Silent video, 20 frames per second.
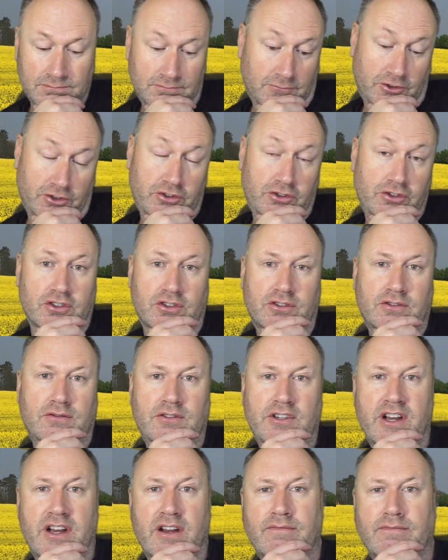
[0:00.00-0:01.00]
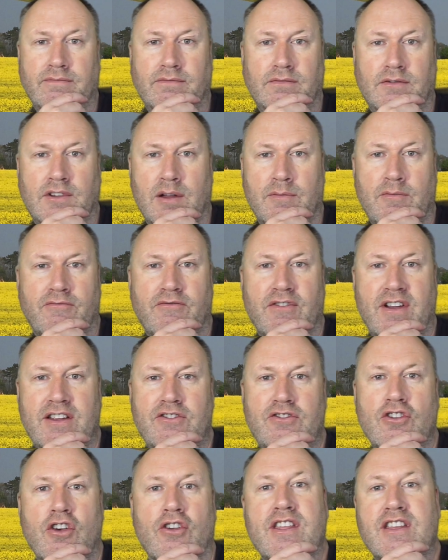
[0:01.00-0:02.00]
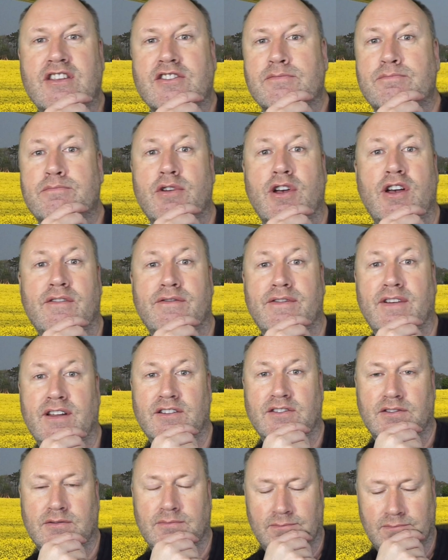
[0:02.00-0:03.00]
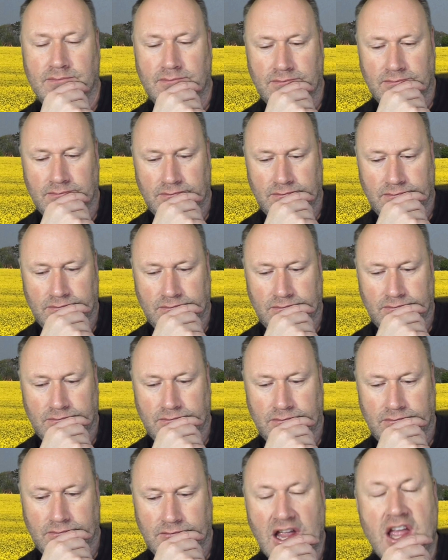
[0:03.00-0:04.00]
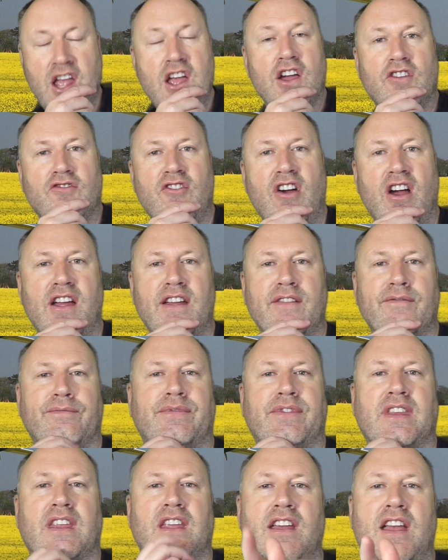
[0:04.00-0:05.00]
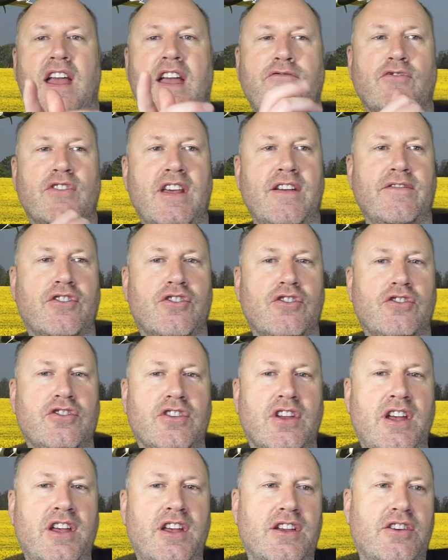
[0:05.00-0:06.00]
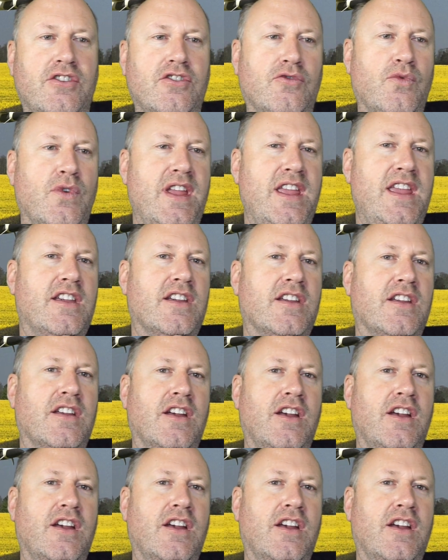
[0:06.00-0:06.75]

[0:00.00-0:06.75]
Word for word: It's just, you know, I'm afraid nothing's perfect. Right, everyone have a good week.